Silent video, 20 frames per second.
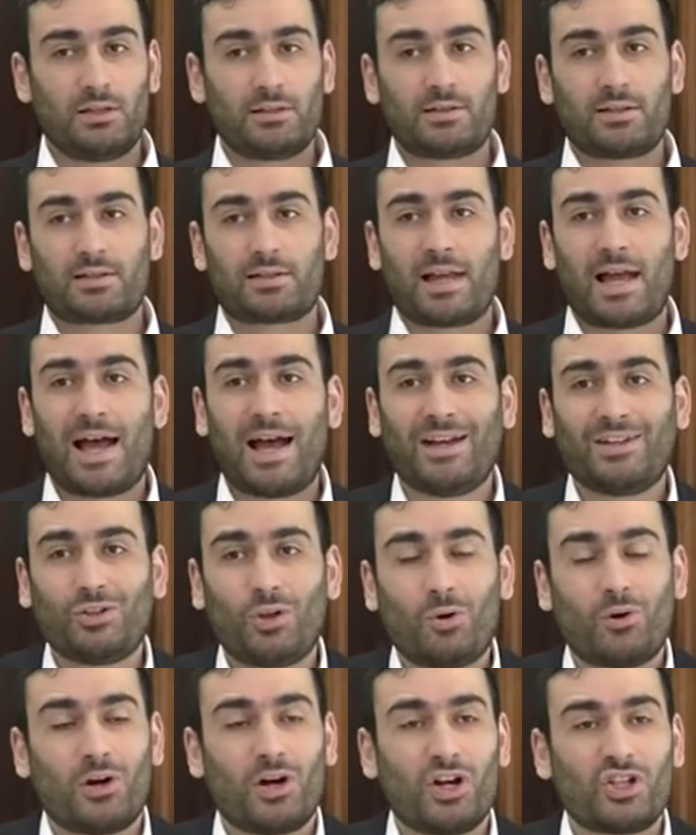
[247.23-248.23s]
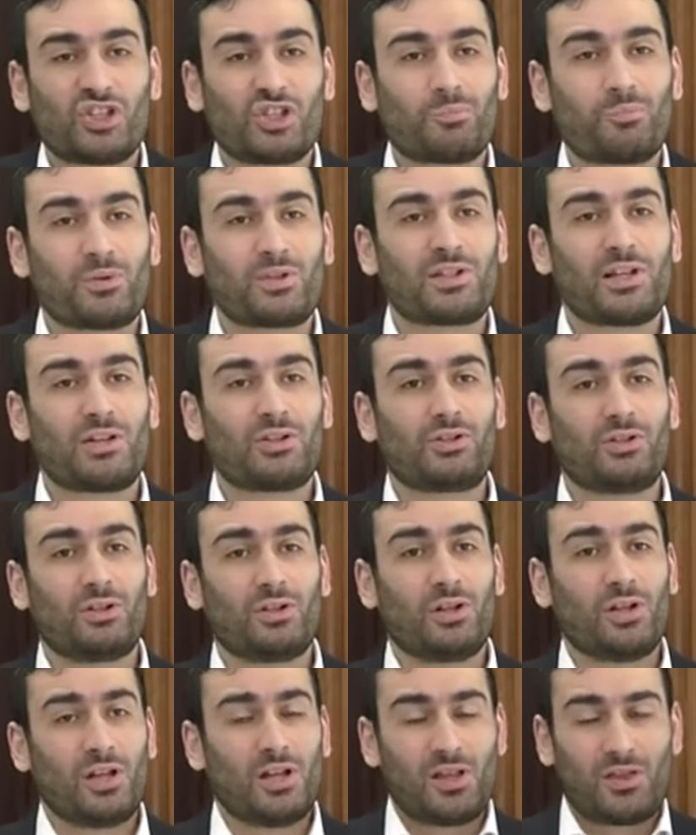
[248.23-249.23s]
Says, I know 100%
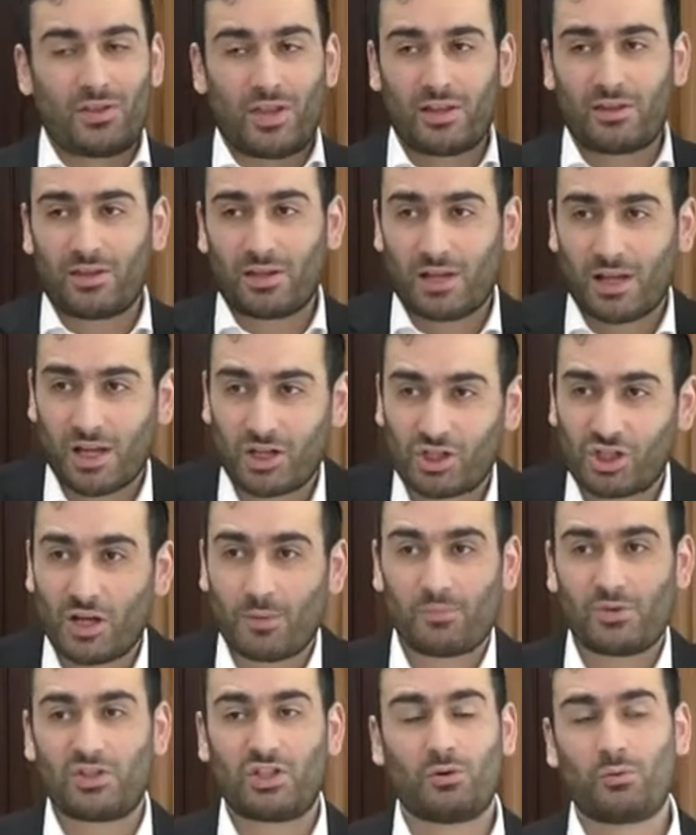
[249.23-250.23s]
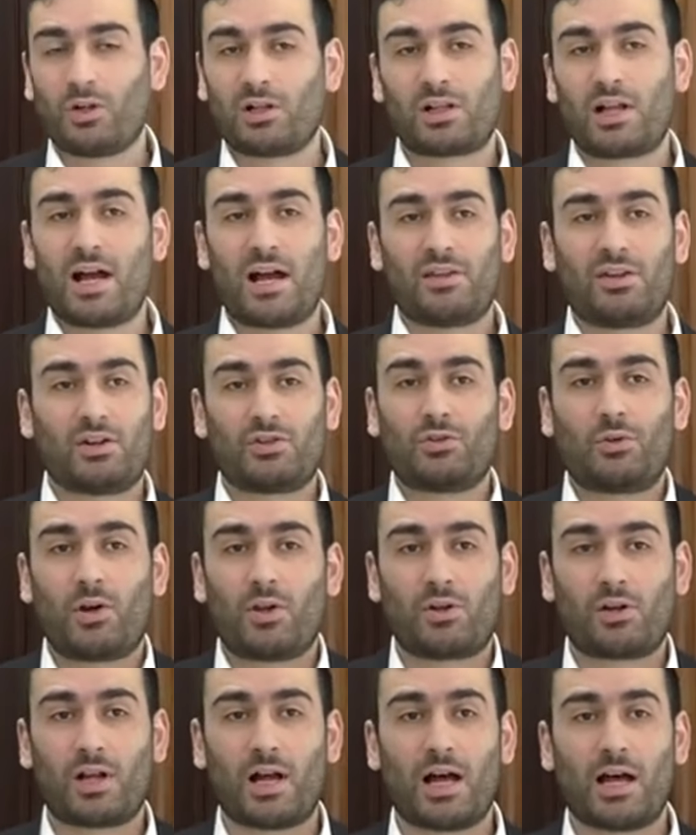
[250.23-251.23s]
that Hashem is the real God. There's no
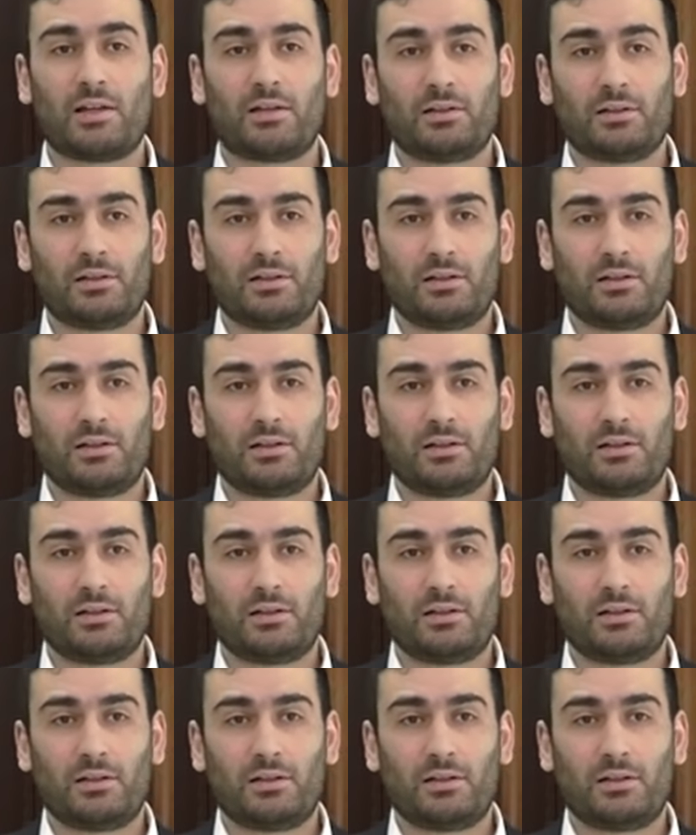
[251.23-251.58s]
other God.